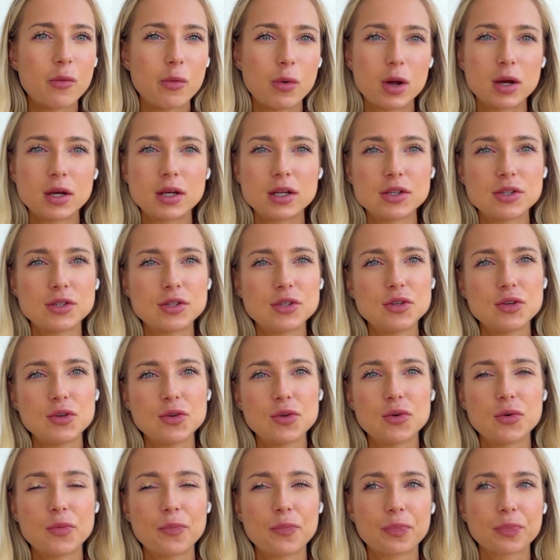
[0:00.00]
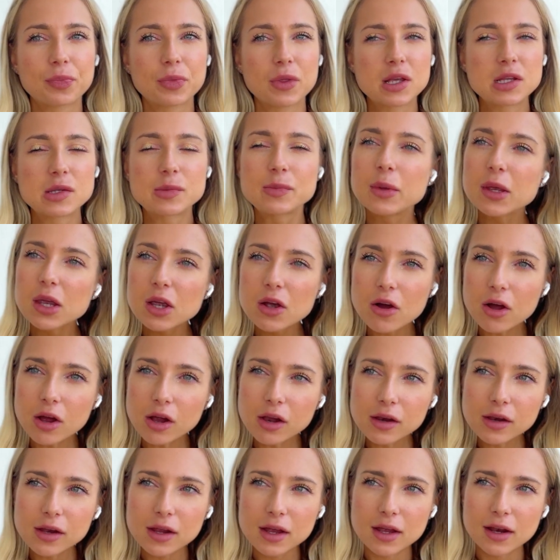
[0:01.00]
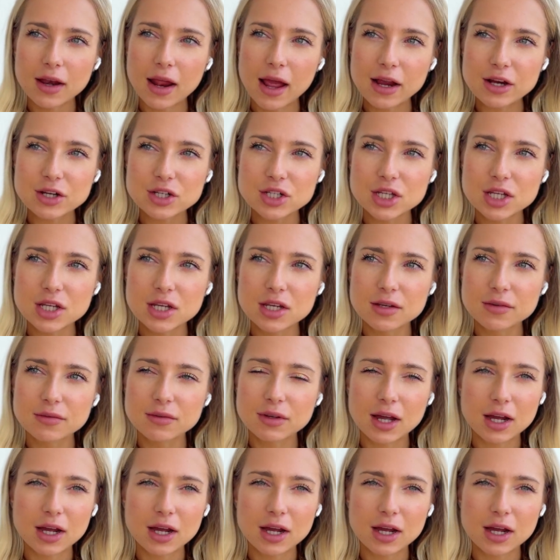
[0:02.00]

wanted to speak on and actually